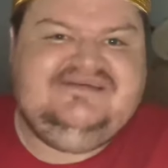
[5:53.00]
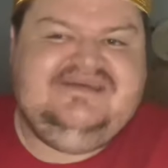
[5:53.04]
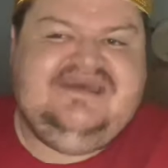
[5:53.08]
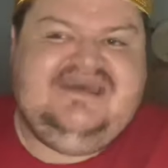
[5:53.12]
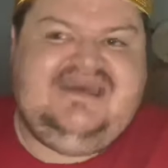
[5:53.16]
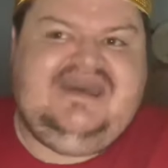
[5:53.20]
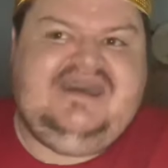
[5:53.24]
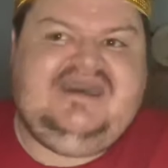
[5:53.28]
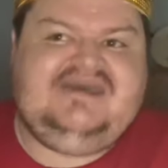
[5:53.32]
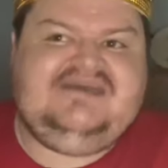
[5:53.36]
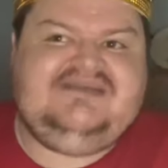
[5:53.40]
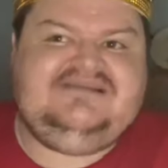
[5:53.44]

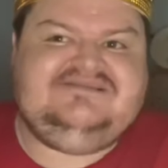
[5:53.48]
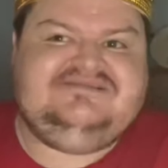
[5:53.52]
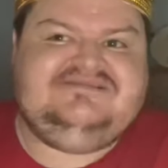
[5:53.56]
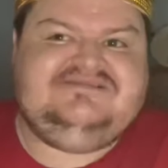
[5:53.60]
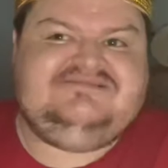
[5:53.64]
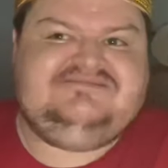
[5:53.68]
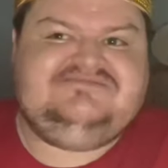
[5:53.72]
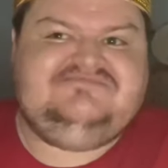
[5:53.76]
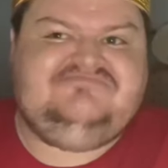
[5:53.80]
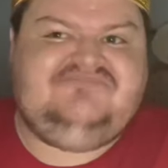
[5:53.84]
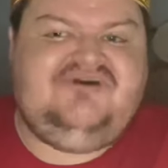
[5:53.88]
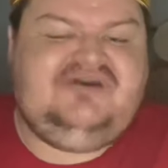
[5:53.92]
And
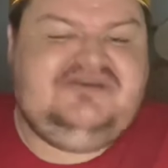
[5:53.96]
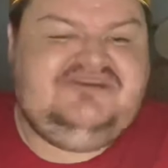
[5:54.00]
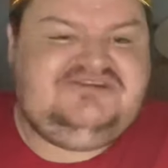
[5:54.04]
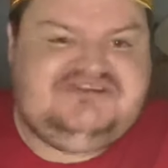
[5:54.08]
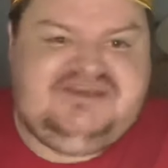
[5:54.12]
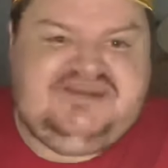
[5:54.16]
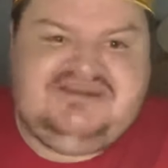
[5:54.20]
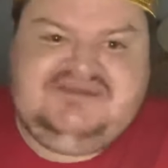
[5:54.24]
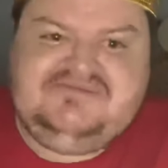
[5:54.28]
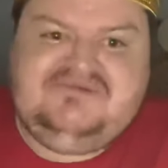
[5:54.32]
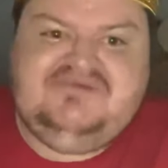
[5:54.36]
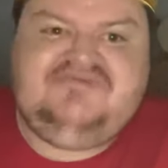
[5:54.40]
my
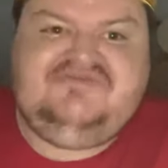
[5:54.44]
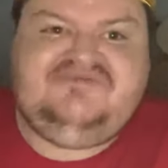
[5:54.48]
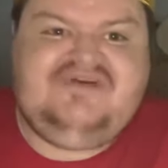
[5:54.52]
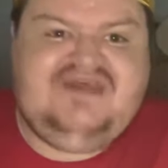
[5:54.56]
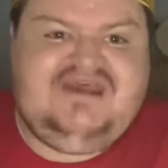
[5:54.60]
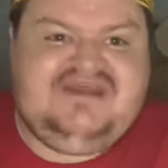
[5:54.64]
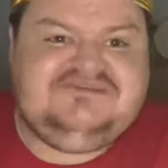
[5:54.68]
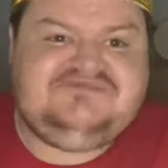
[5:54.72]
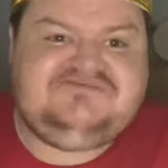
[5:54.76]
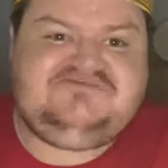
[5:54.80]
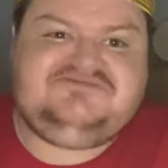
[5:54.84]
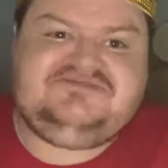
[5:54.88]
genuine
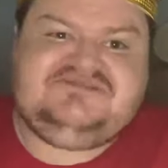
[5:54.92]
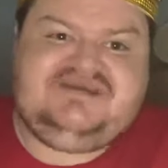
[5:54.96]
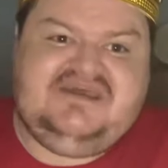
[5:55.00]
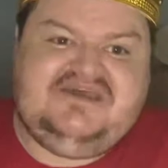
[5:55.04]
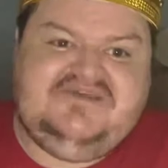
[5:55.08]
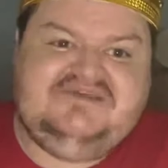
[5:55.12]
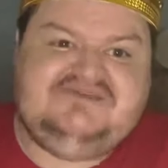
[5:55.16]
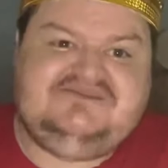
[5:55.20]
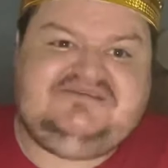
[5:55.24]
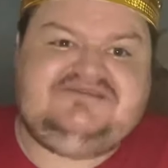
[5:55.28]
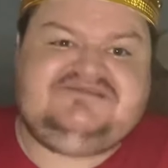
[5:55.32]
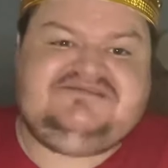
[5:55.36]
fans will tell
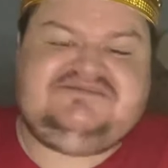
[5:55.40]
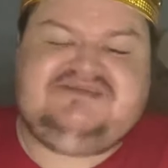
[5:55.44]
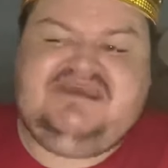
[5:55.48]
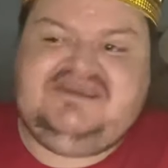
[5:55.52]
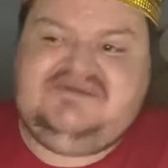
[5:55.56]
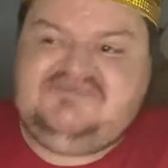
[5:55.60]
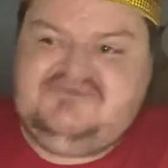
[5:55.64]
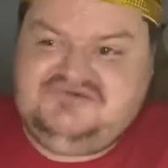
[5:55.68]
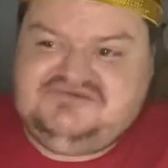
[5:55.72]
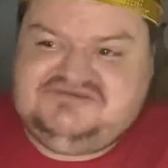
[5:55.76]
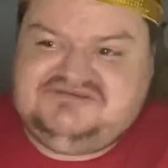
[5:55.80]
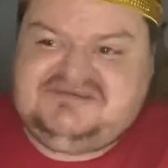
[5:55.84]
you this. They
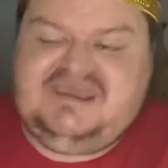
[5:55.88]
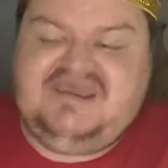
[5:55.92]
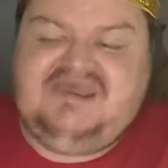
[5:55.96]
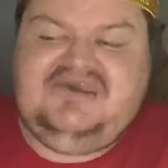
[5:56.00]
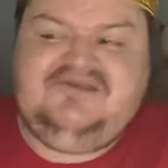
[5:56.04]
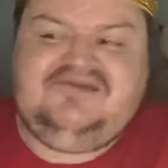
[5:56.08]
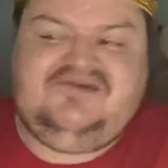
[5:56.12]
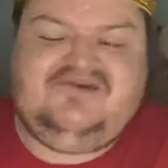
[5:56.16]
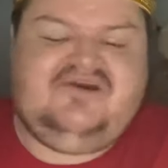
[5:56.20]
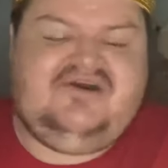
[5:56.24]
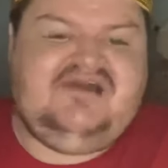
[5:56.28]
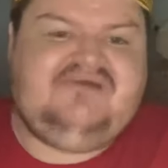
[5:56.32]
will tell
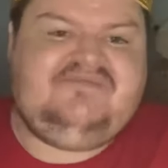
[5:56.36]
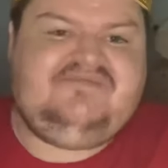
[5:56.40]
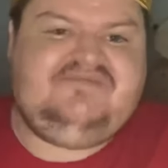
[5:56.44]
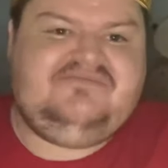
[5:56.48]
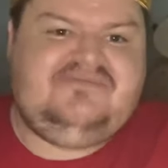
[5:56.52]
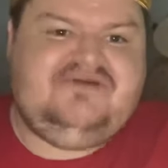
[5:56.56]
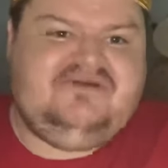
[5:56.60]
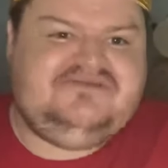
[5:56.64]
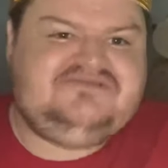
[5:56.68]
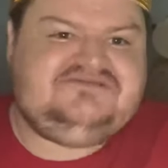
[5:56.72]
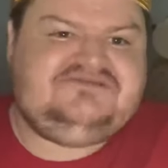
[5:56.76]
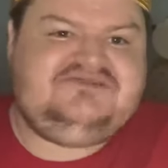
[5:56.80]
you I am the
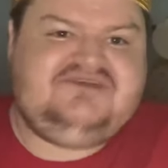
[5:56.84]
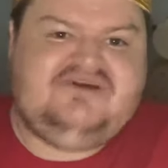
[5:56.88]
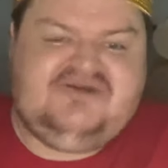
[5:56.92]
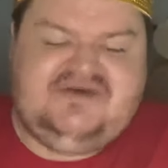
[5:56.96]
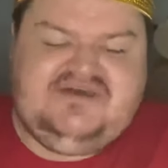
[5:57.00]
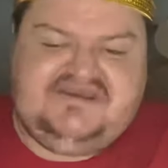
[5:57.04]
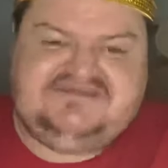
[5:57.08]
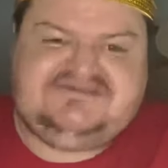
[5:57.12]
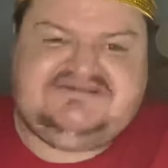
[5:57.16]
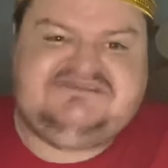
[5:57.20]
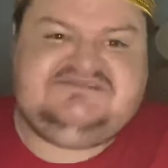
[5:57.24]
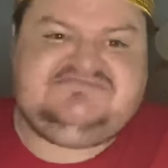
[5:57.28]
most
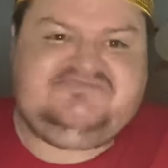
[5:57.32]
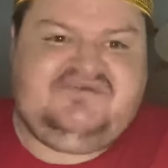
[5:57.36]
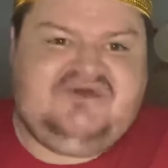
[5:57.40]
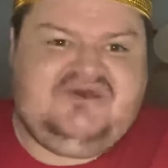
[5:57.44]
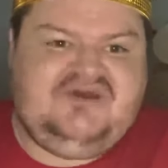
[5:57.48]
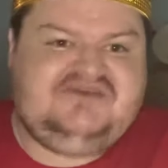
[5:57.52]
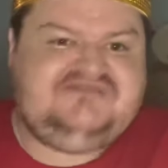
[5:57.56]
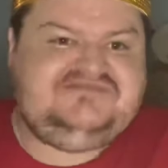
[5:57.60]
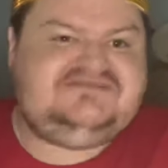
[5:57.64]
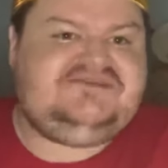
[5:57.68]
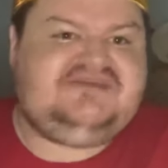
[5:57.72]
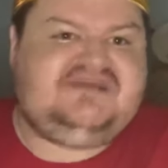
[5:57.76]
nicest
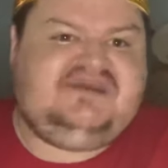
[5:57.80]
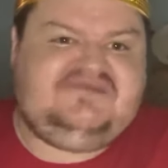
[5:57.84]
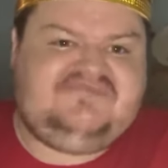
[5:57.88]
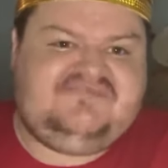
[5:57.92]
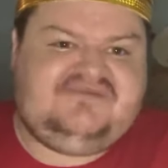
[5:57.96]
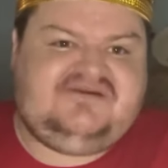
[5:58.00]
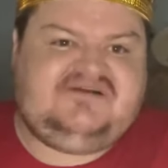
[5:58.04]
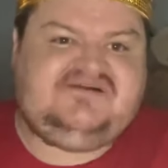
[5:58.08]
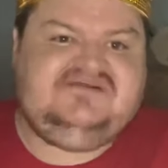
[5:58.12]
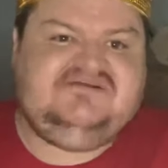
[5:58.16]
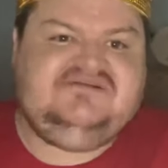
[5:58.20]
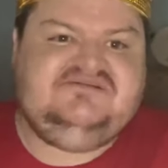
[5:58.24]
person
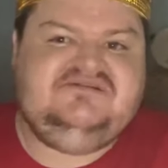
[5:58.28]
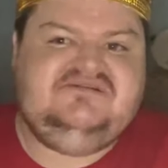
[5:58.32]
ever.